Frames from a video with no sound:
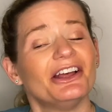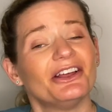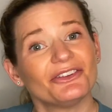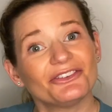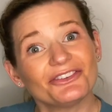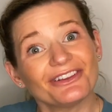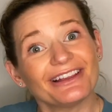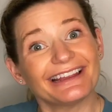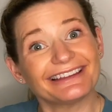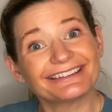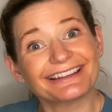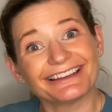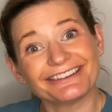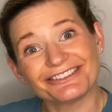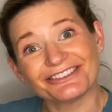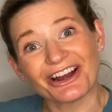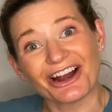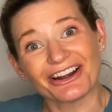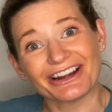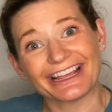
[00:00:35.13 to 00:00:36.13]
So let's get
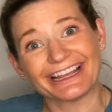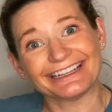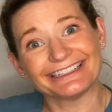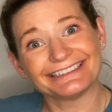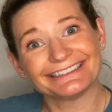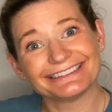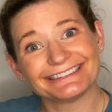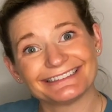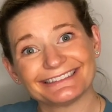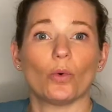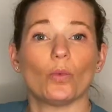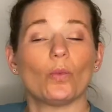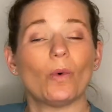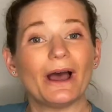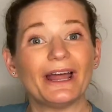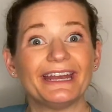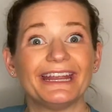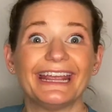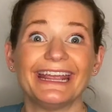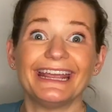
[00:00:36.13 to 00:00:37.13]
started.
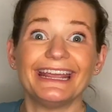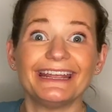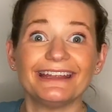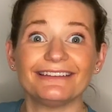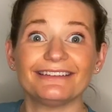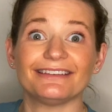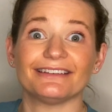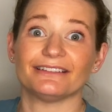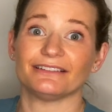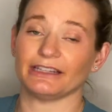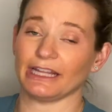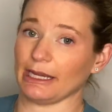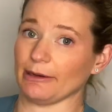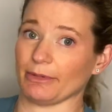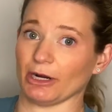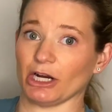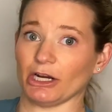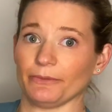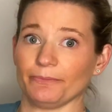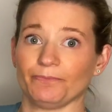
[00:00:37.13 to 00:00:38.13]
What is
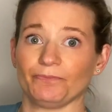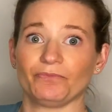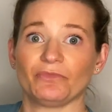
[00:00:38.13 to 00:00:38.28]
labor?